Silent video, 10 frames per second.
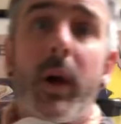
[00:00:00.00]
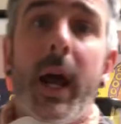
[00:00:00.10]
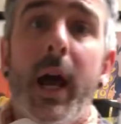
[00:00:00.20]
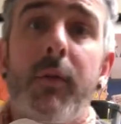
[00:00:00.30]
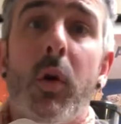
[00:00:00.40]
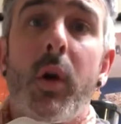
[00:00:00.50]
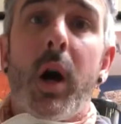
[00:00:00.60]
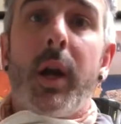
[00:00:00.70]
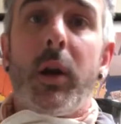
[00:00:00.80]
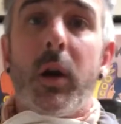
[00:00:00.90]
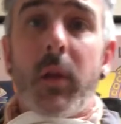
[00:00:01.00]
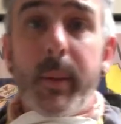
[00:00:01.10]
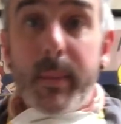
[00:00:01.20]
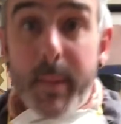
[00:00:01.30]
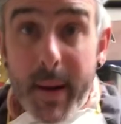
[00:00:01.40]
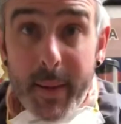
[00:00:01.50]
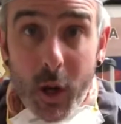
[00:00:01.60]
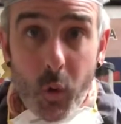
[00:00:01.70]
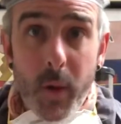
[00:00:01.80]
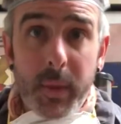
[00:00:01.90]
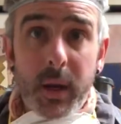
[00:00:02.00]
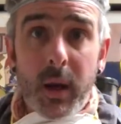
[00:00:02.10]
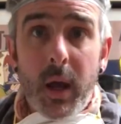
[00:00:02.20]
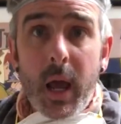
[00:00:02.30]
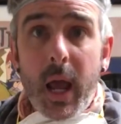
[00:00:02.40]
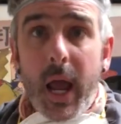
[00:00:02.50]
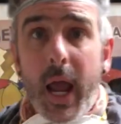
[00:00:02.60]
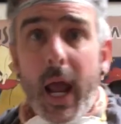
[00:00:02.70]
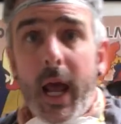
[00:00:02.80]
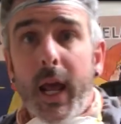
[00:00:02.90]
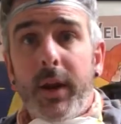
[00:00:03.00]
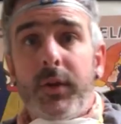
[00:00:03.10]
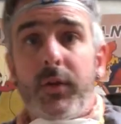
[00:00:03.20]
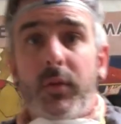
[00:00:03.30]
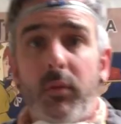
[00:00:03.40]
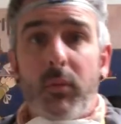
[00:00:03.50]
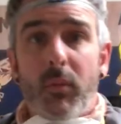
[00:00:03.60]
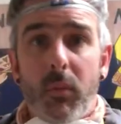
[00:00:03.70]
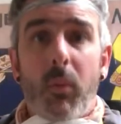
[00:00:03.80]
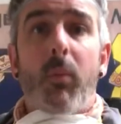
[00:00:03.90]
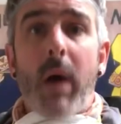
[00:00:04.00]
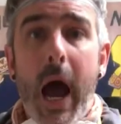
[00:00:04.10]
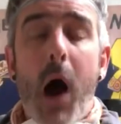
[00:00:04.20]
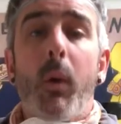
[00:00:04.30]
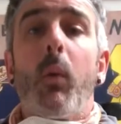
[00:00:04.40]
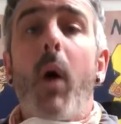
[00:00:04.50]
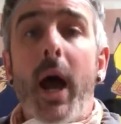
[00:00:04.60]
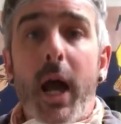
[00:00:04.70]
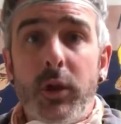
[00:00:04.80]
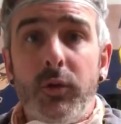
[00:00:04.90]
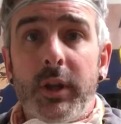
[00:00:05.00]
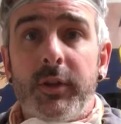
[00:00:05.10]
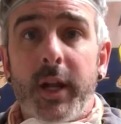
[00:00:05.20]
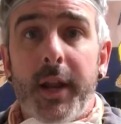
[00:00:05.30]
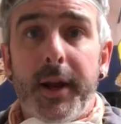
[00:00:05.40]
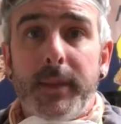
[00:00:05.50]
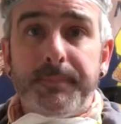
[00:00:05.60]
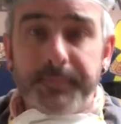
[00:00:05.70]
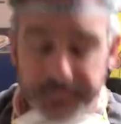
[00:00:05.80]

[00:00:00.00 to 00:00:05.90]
what I have going on here, a little bit about my equipment and how and why I use it and set it up.